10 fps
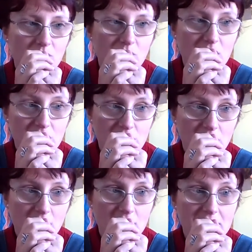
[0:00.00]

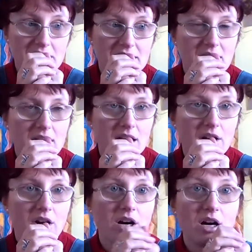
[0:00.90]
guitars and
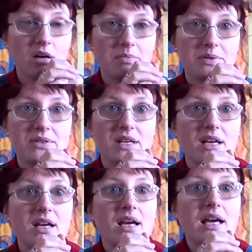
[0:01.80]
harps
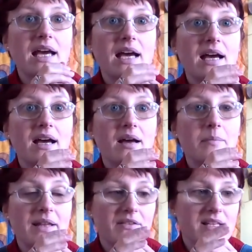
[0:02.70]

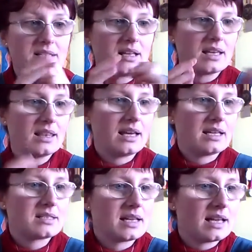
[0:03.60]
and things like that.
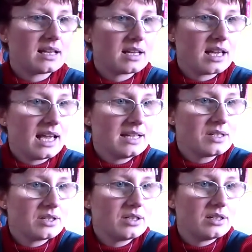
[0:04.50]
And I had a
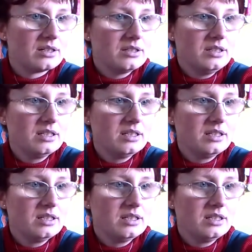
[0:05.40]
go,